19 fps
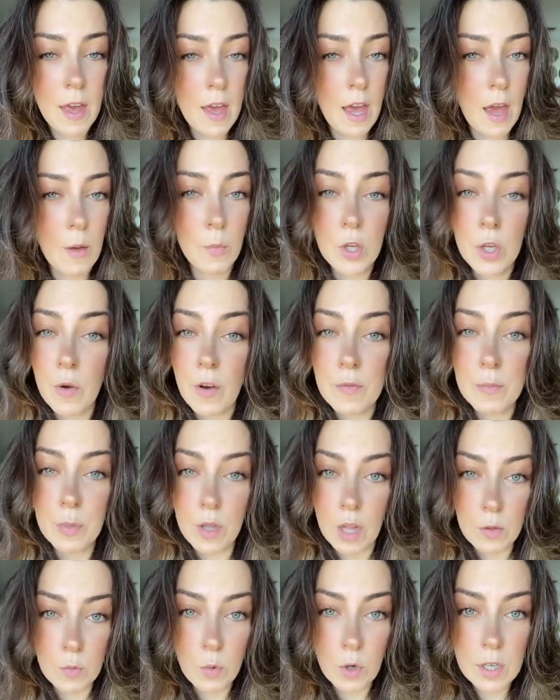And when you have
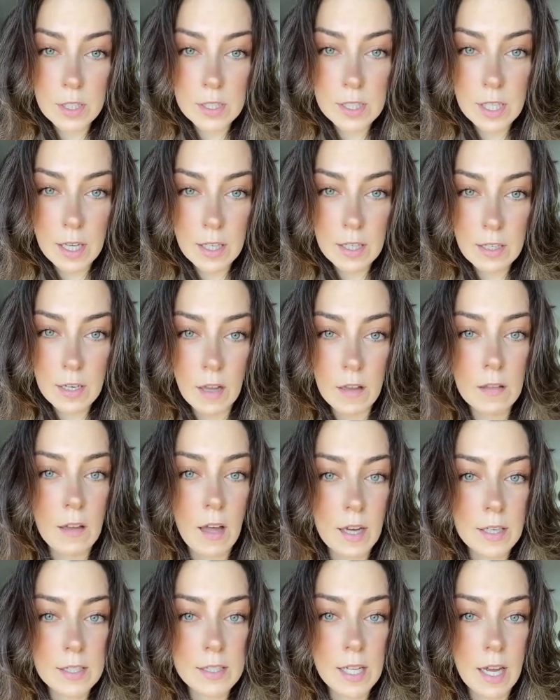blood work done, a
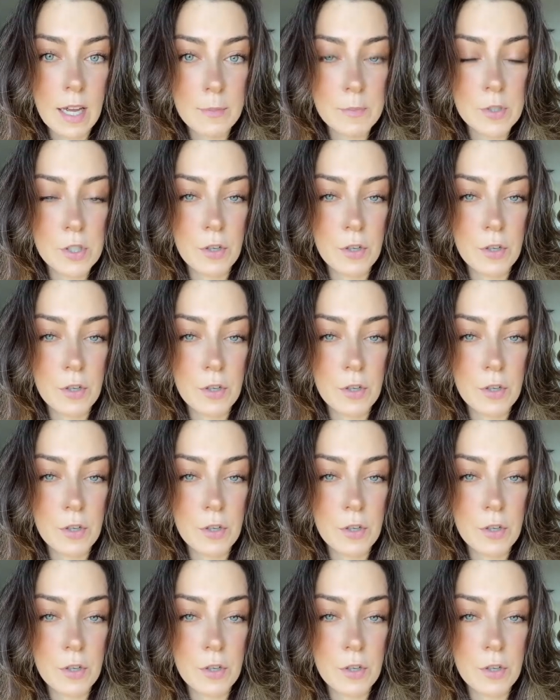lot of times